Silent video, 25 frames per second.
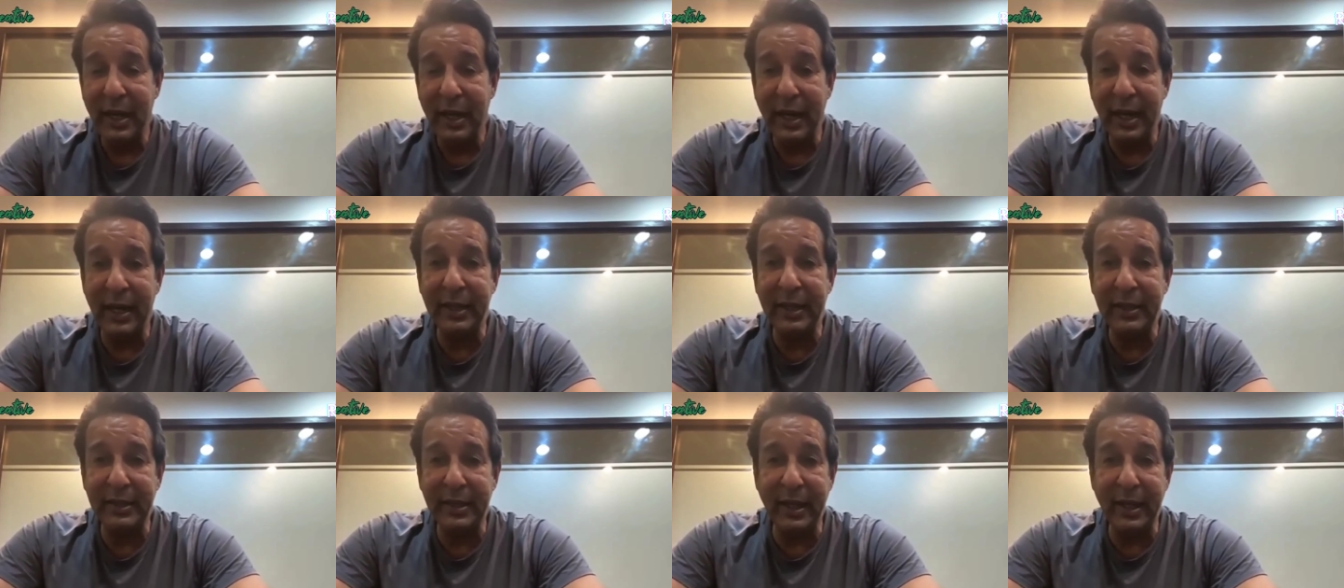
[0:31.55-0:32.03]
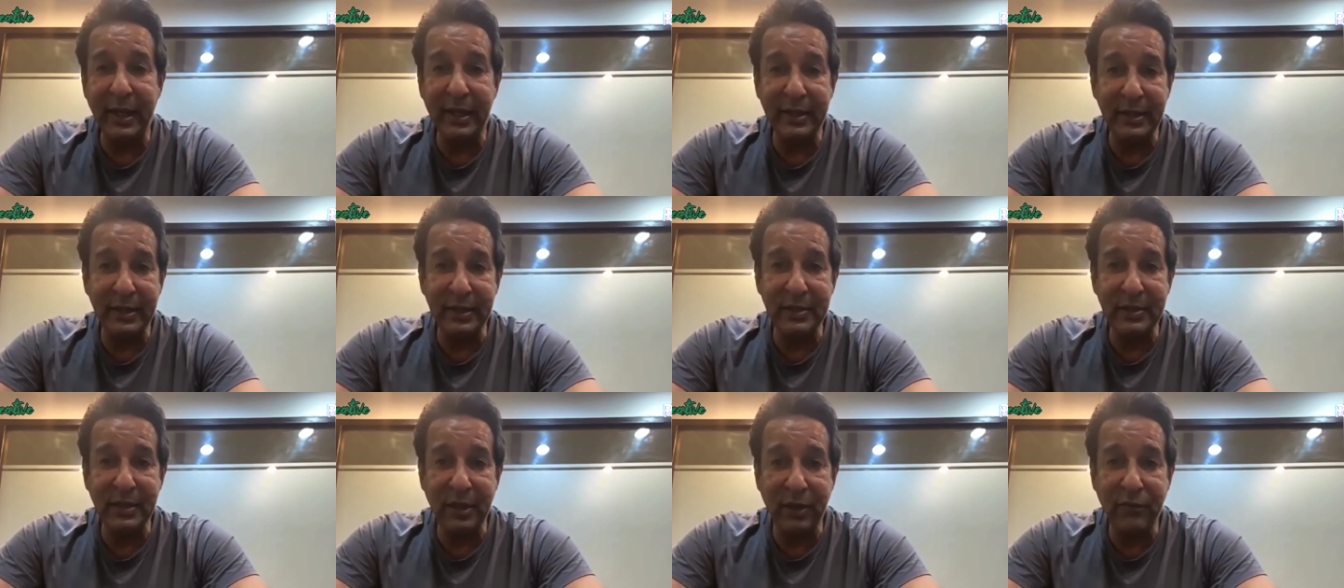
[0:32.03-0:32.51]
and that
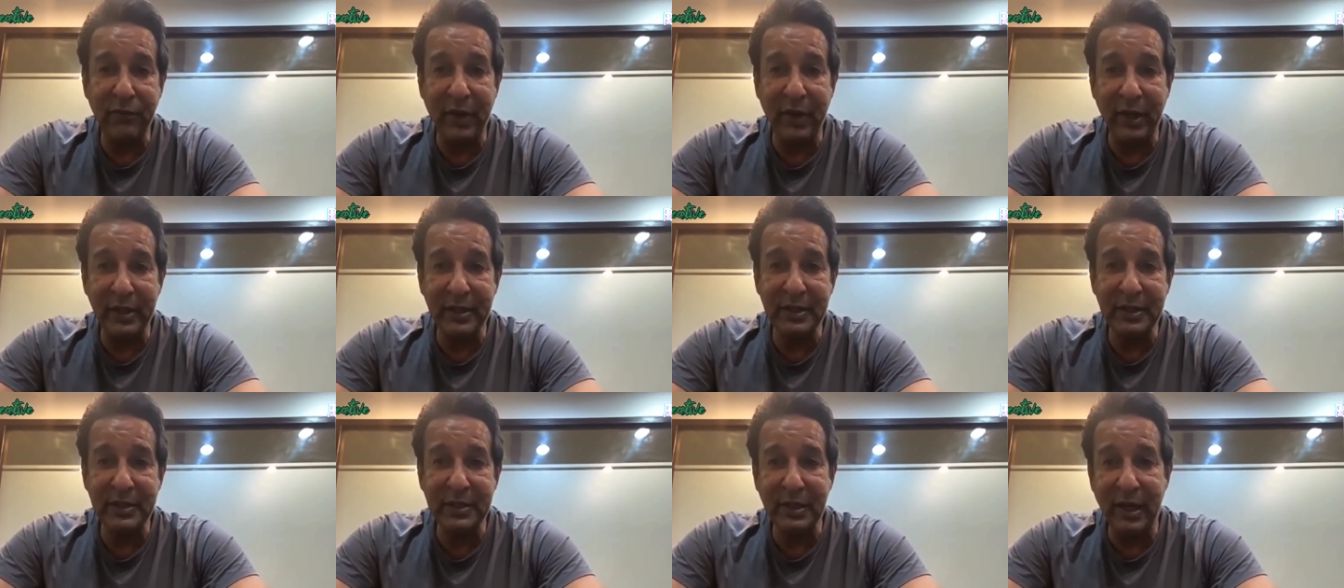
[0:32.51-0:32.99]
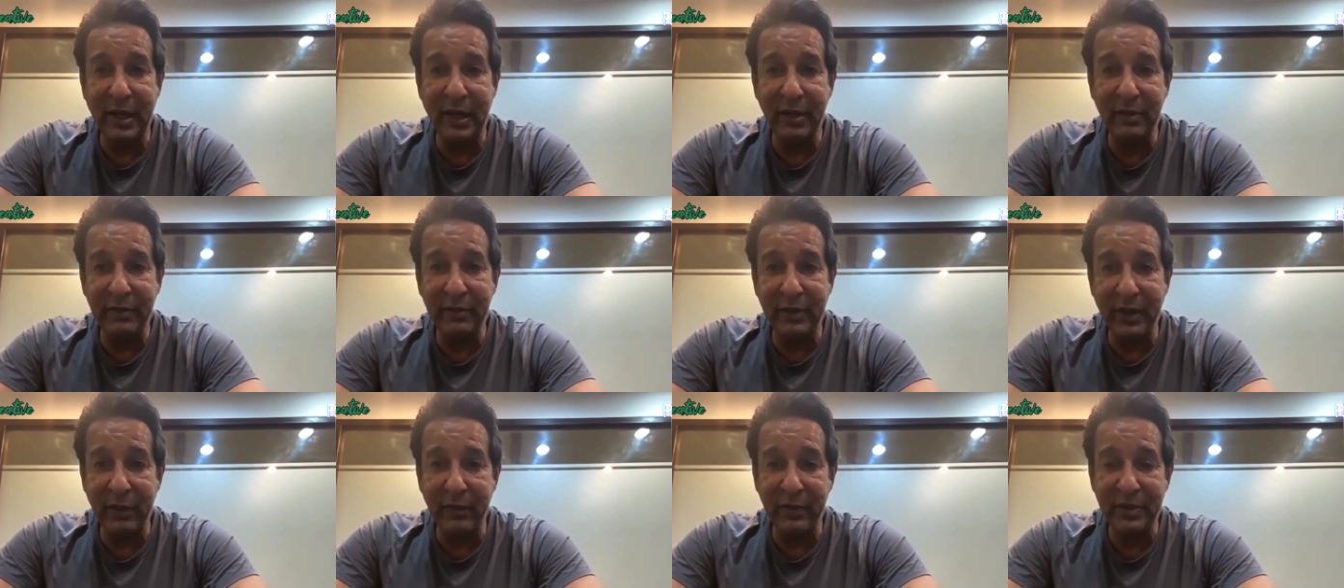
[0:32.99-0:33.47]
is
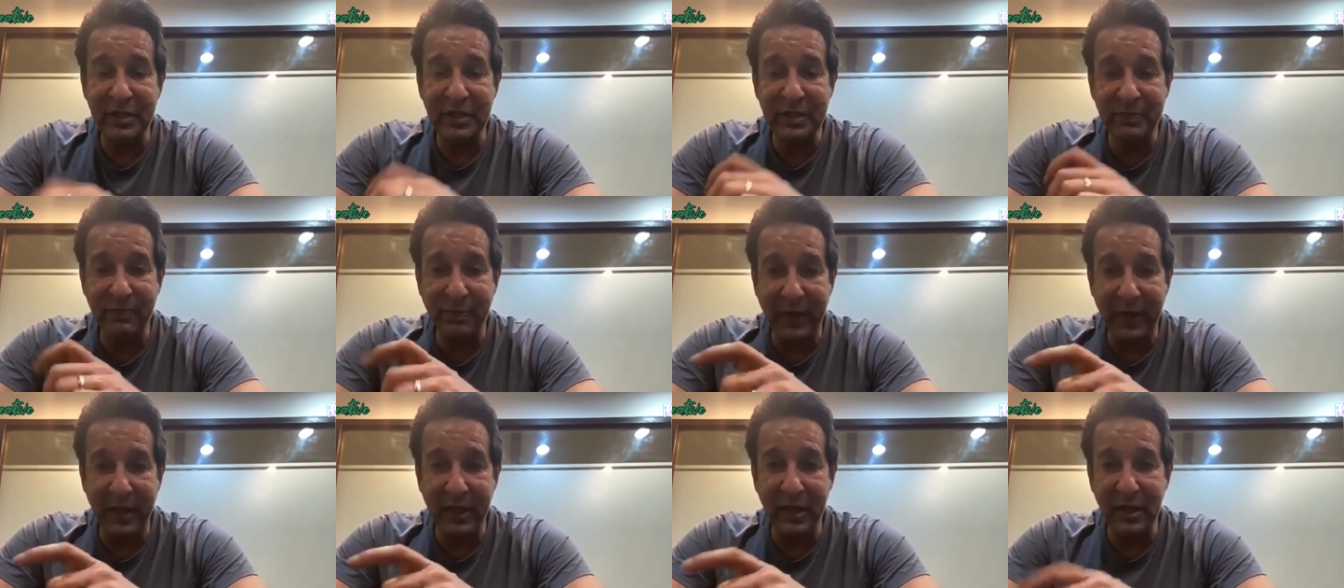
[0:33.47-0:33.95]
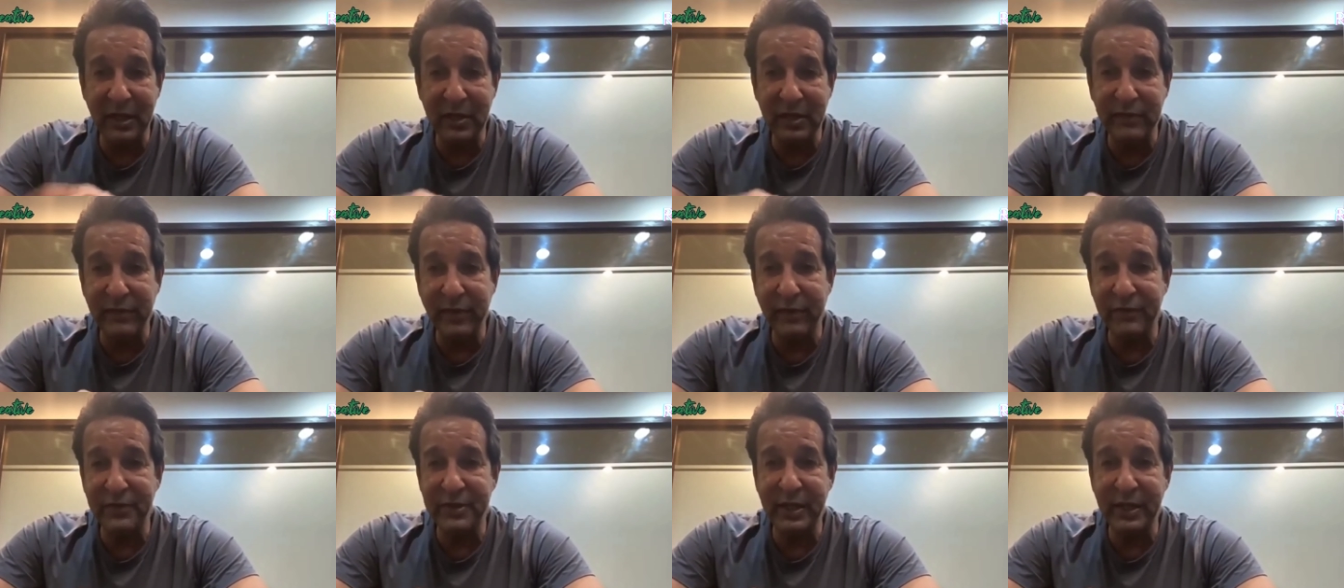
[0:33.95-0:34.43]
Afghanistan. They were spinners.
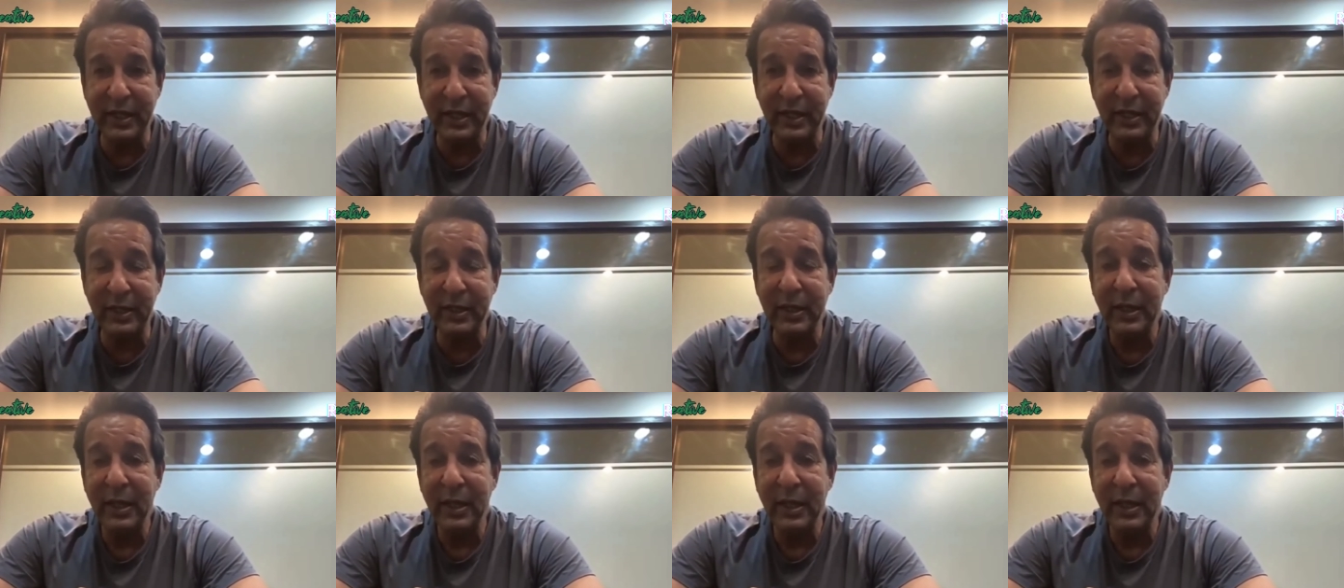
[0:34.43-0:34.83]
We've seen